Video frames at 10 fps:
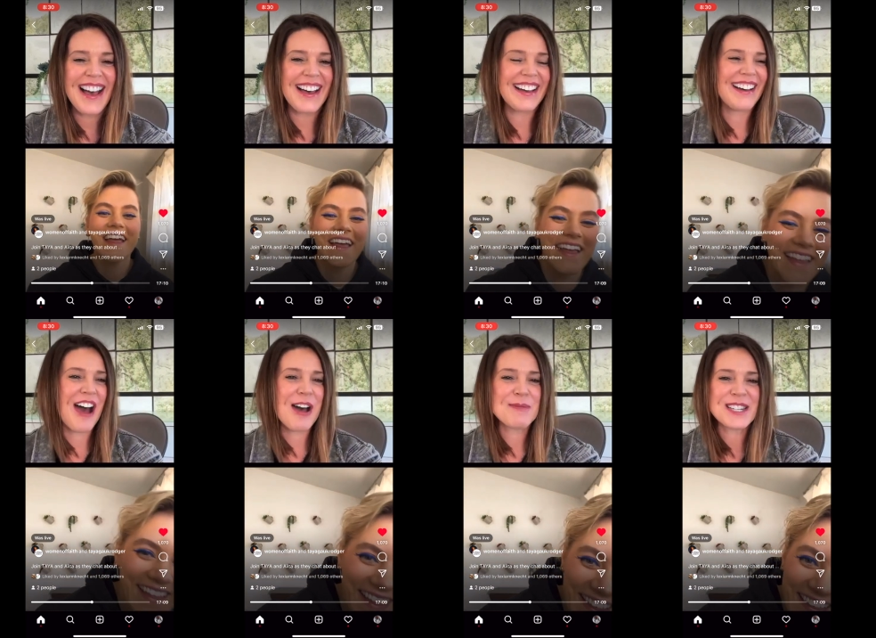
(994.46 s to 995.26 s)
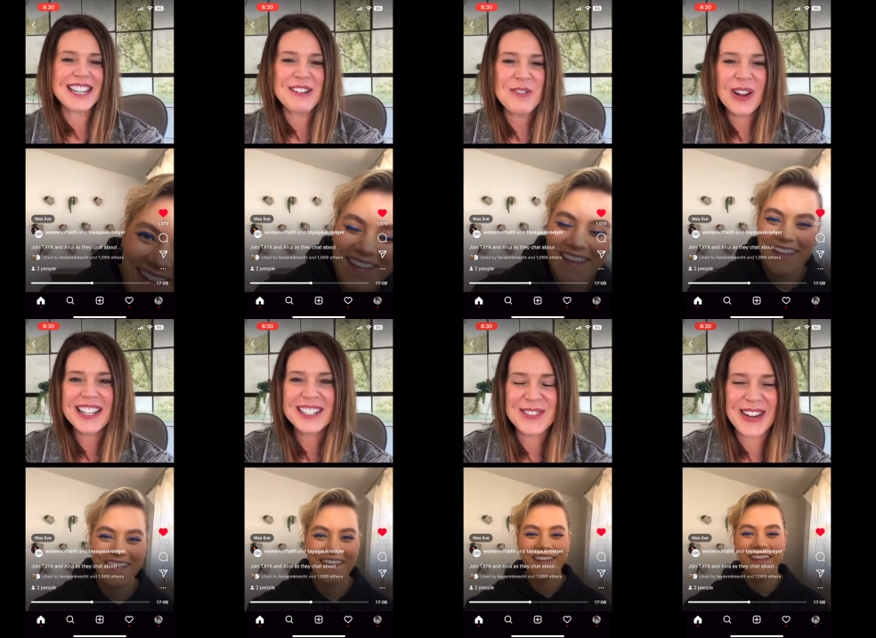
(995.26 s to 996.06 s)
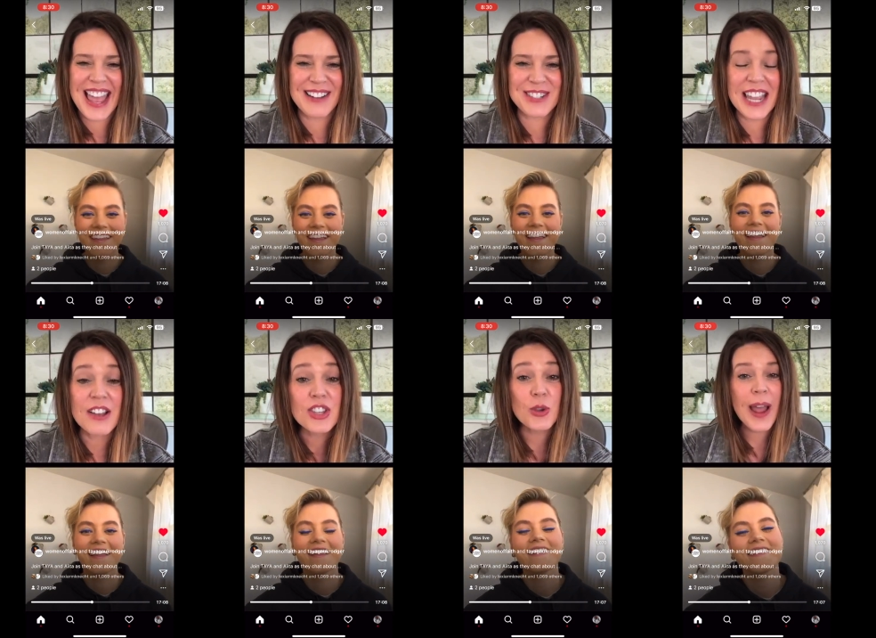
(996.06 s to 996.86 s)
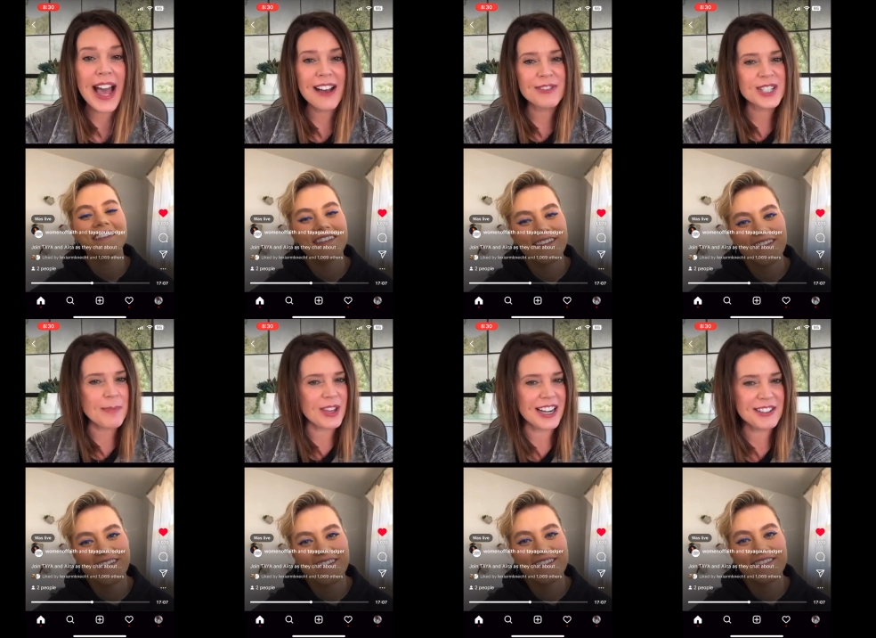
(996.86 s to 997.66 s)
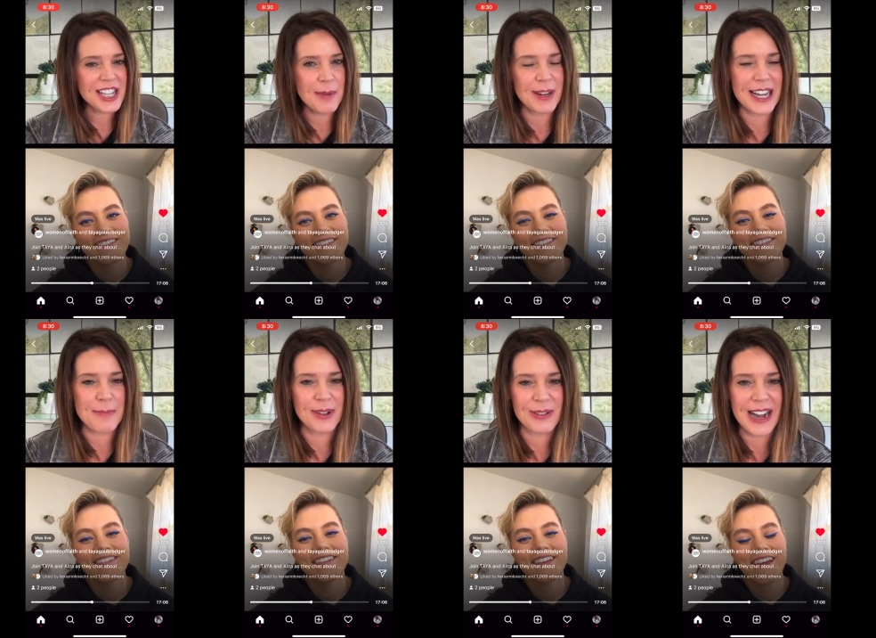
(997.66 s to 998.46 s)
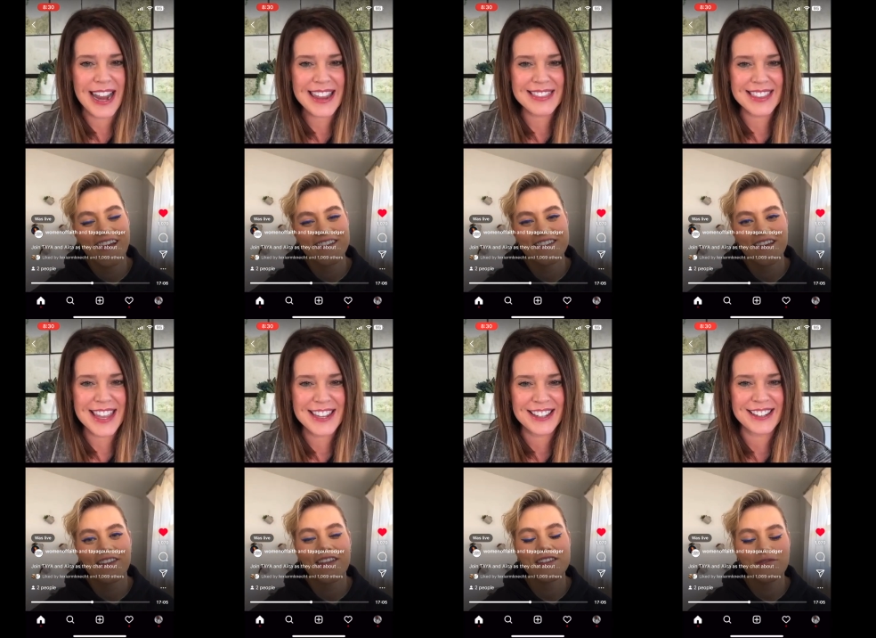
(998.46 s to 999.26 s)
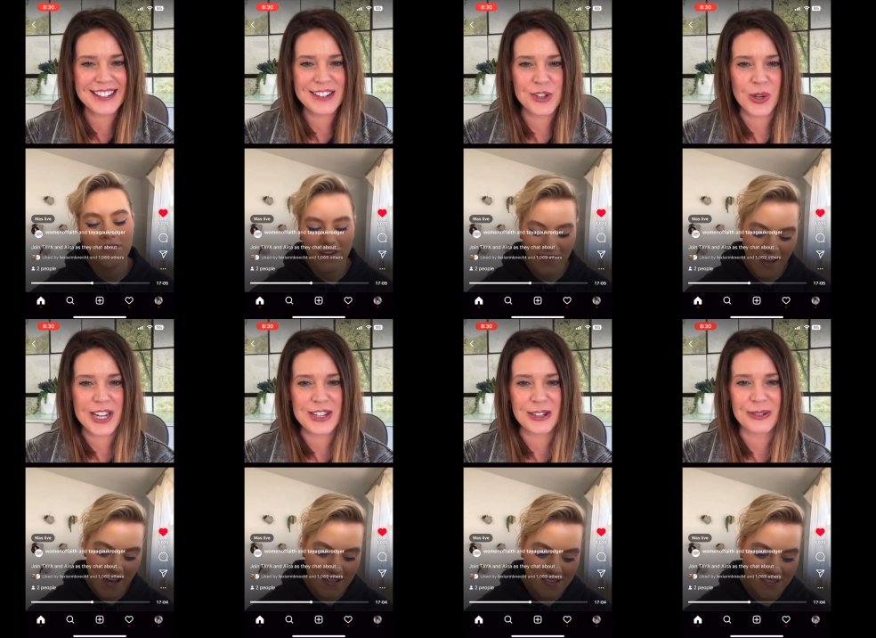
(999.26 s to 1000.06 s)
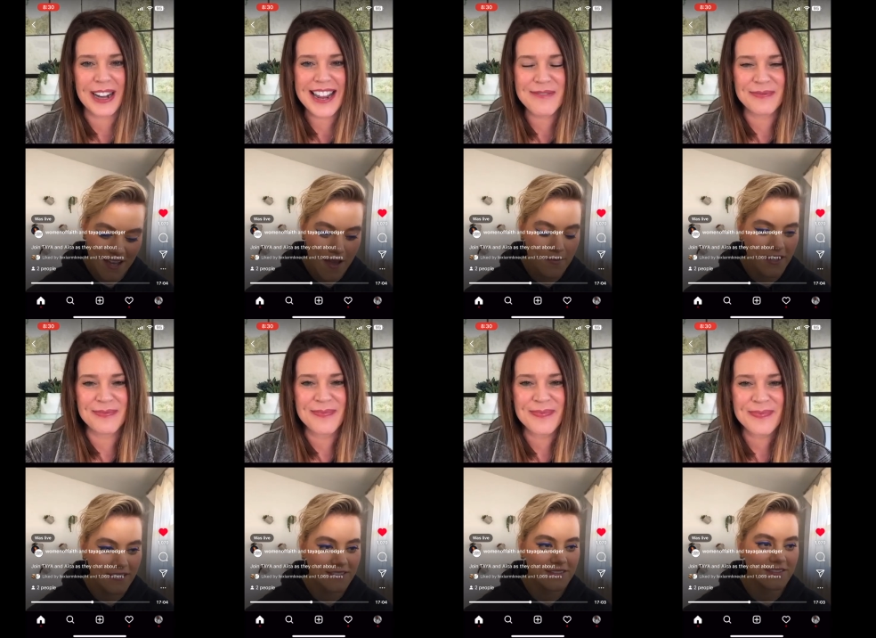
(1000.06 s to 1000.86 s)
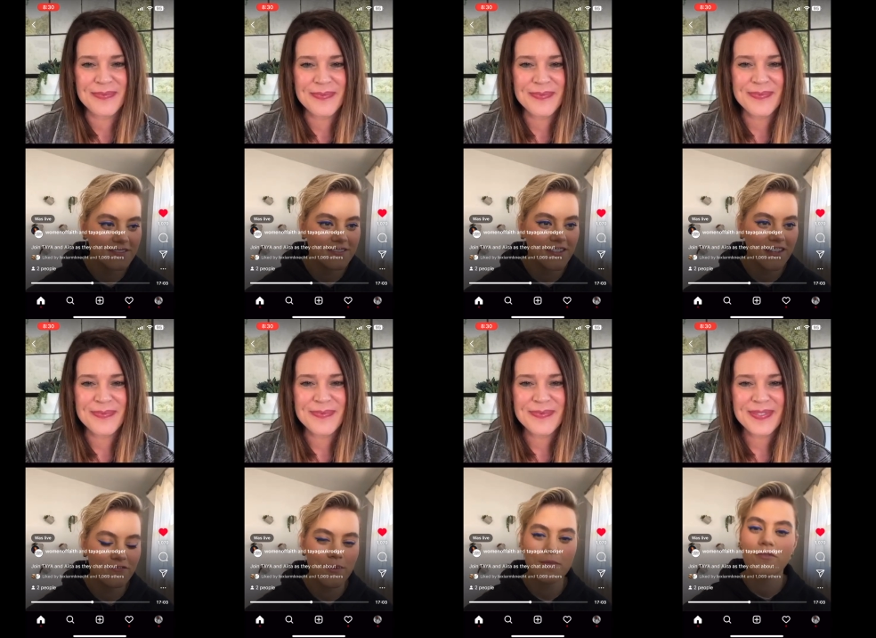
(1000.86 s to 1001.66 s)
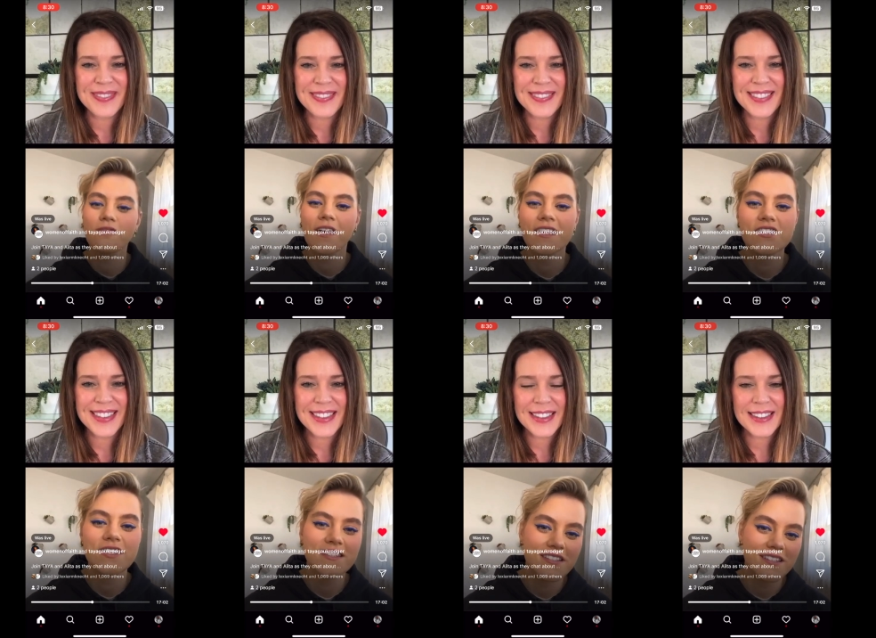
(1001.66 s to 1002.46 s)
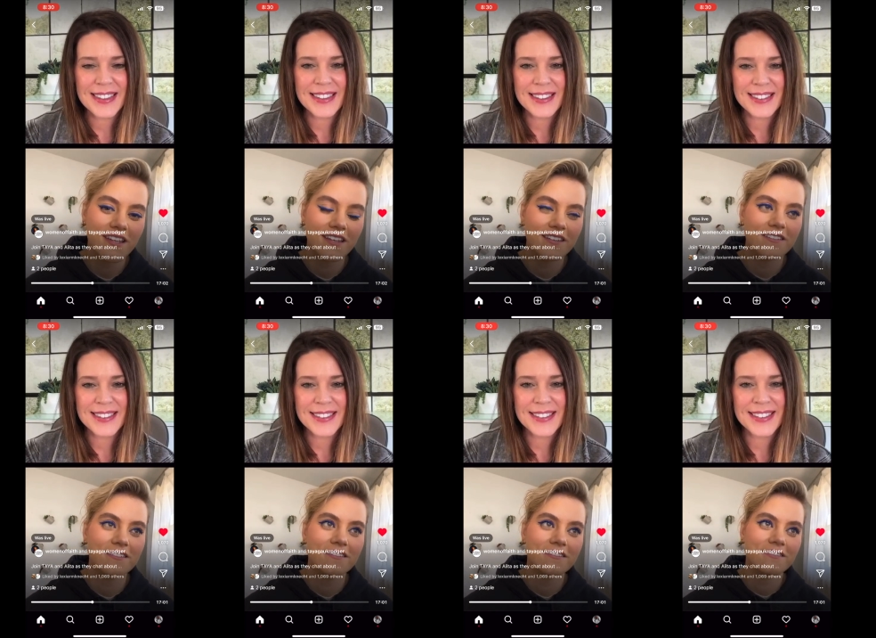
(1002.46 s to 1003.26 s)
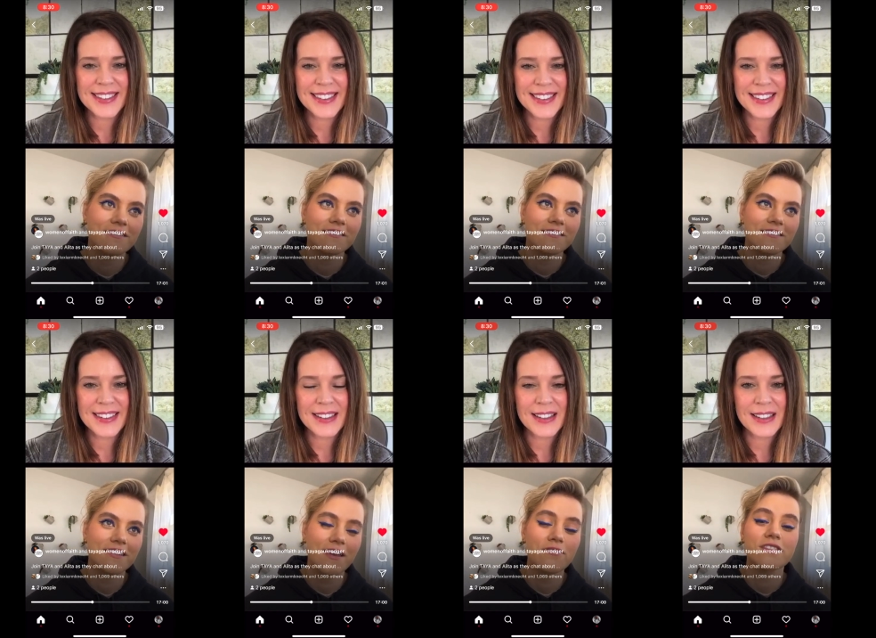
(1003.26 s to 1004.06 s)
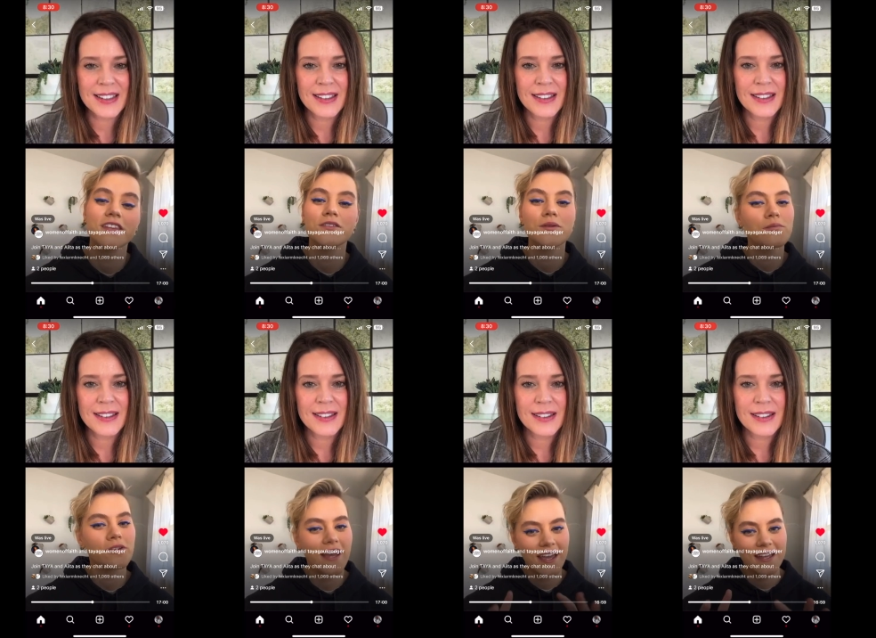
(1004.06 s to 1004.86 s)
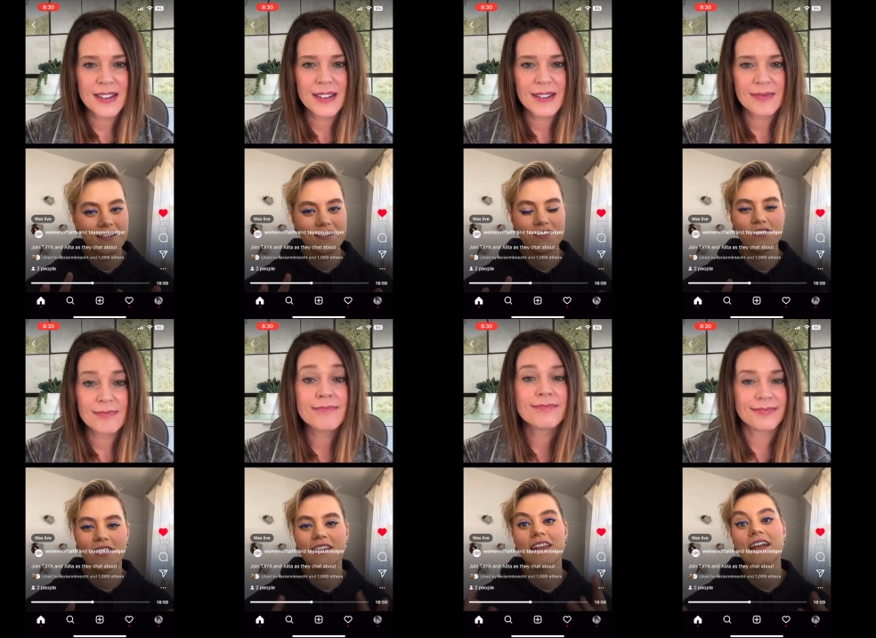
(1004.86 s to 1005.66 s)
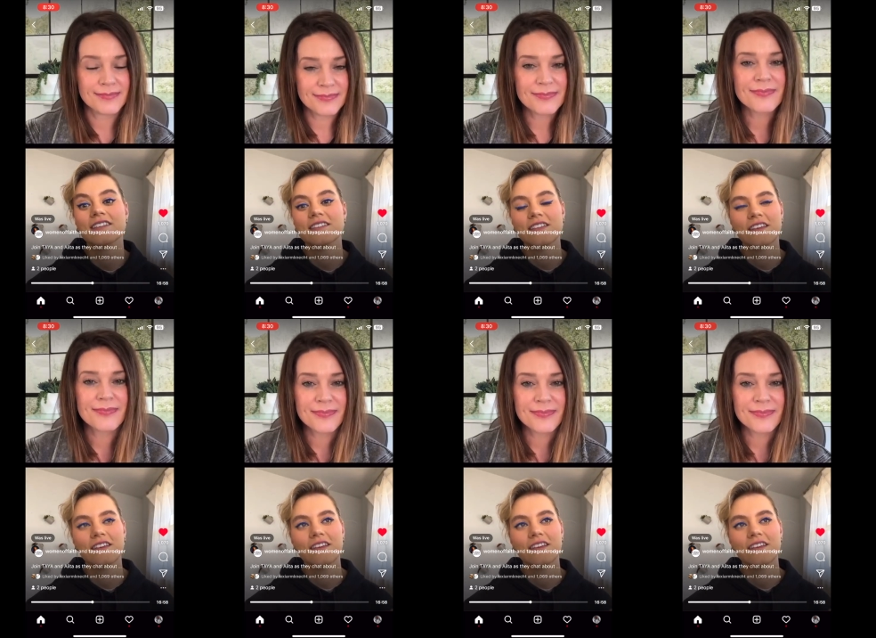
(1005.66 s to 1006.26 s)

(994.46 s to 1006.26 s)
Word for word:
Speaker 1: uh, option. What else do we have, Taya? You have something else coming up, yes, right? That that's very kind. You, right? I
Speaker 2: mean, if people find Jesus in everything that we put our hands to, like that's the